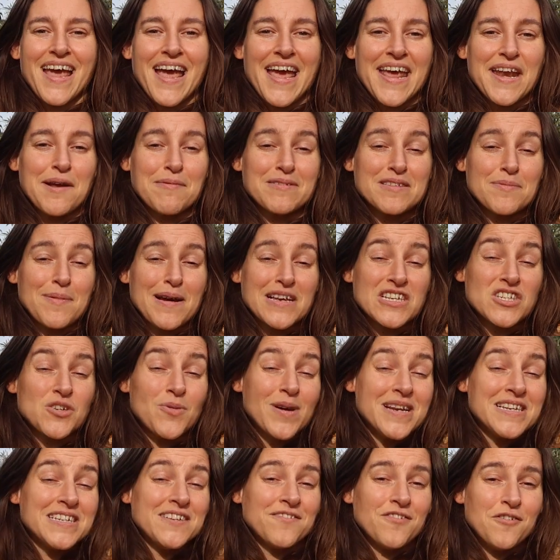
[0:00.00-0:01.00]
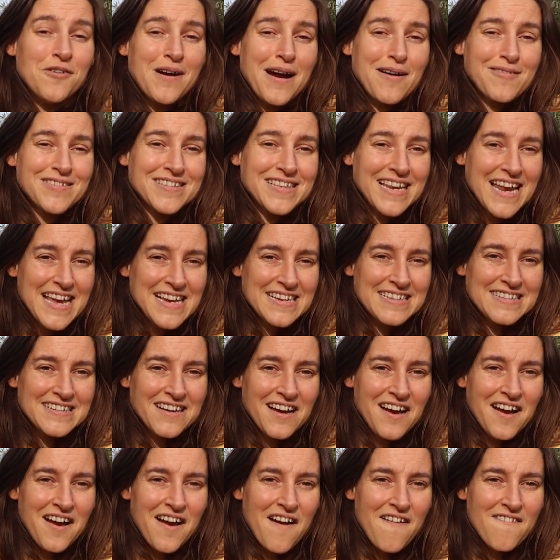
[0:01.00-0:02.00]
And it was about 24 hours
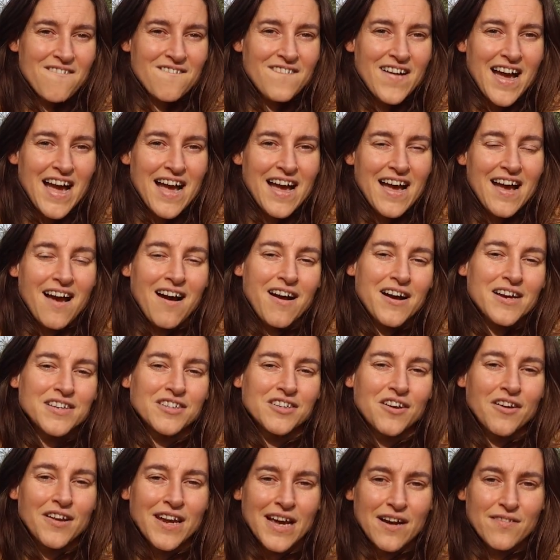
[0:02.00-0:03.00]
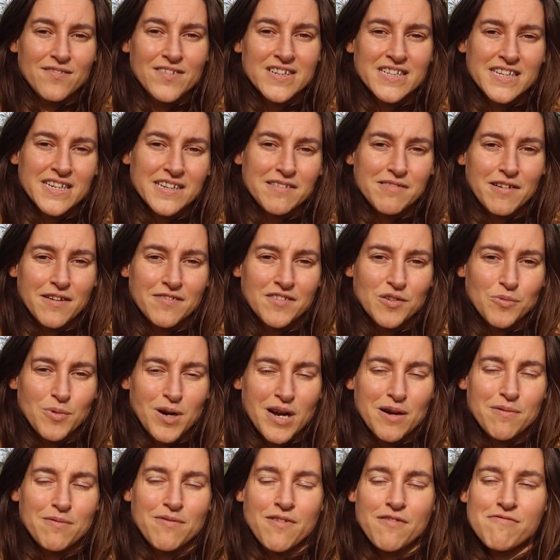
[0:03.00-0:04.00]
later that I'd gone out for dinner after
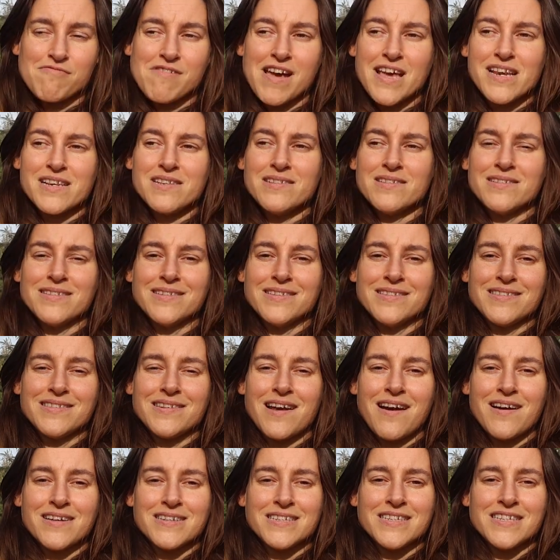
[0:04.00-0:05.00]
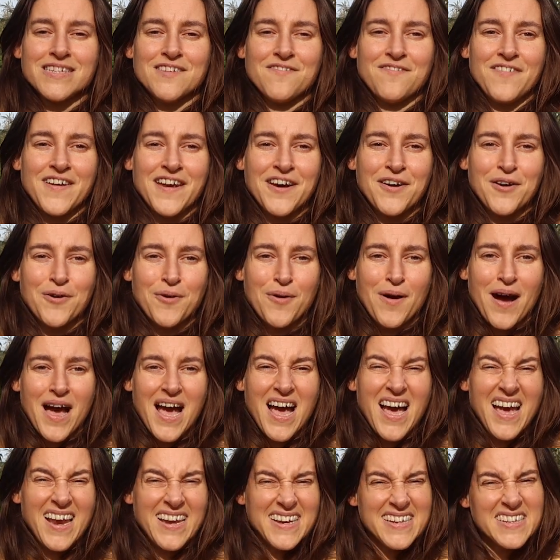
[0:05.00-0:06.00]
work with a friend, started to feel
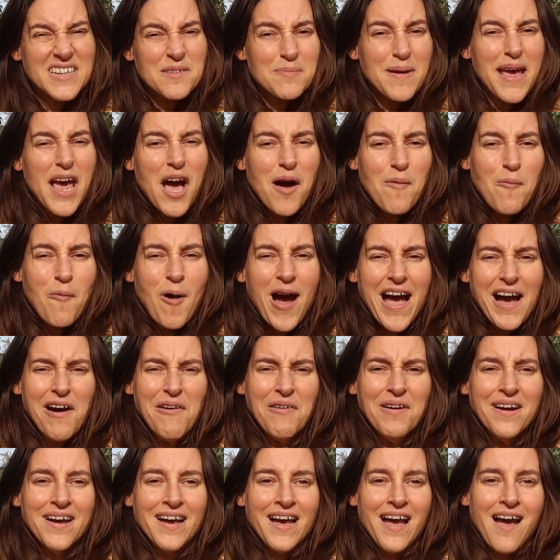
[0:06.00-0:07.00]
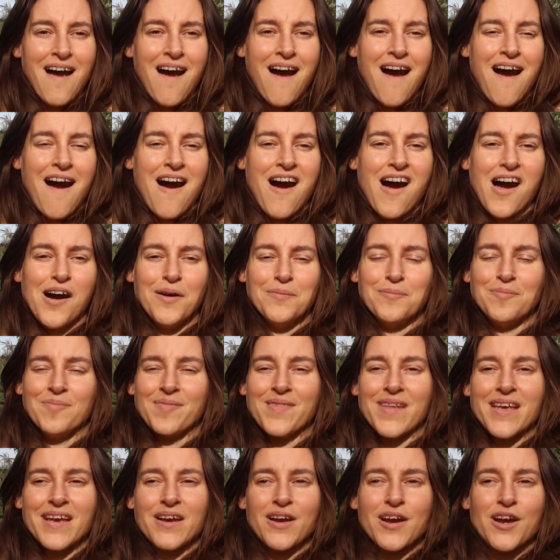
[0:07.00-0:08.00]
a little bit unwell,
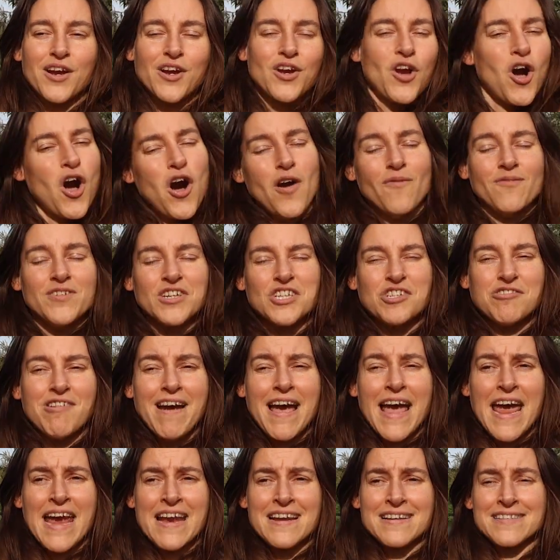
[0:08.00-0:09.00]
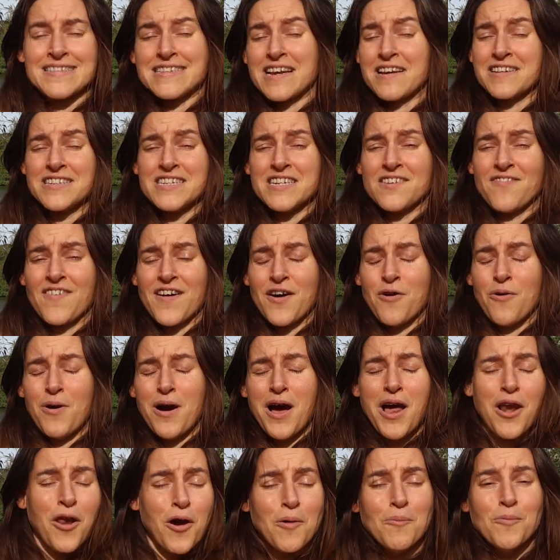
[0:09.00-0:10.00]
got on the train, started to feel
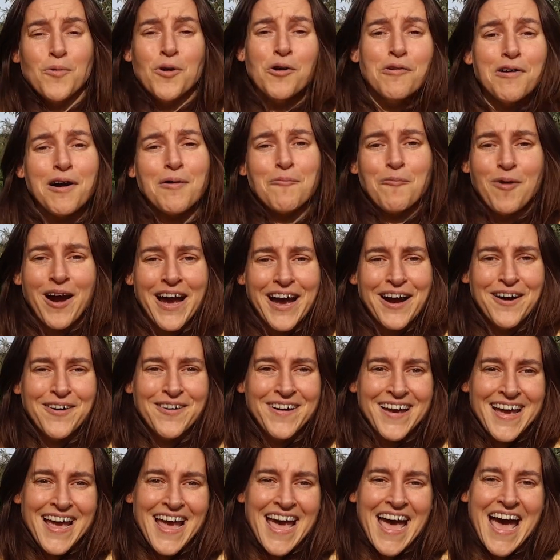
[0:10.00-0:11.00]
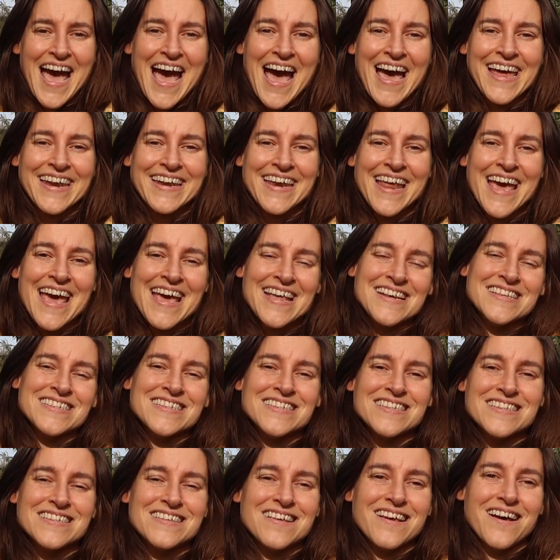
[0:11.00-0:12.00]
a lot more unwell, and then